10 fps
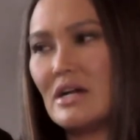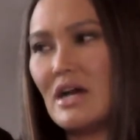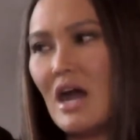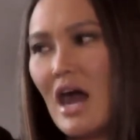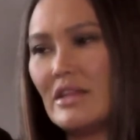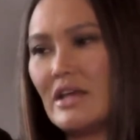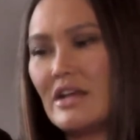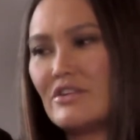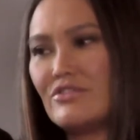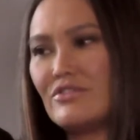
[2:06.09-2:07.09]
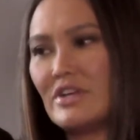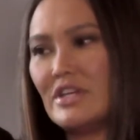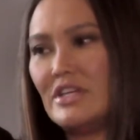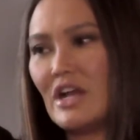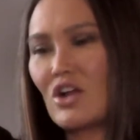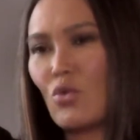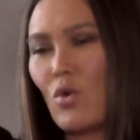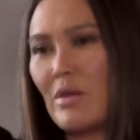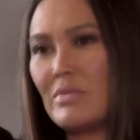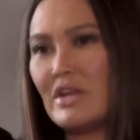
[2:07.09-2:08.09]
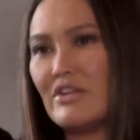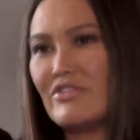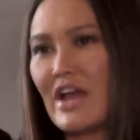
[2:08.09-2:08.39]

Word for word: uh, a lot of young women have